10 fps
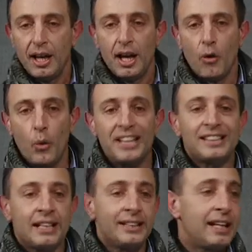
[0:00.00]
We
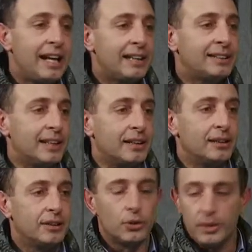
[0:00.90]
sent a letter
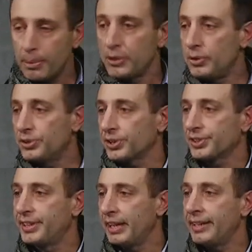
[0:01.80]
to the producers,
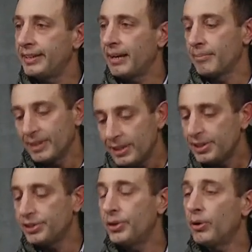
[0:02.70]
telling them, this
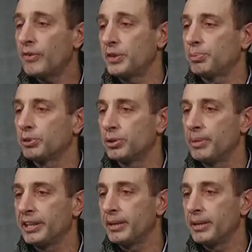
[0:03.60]
is your responsibility.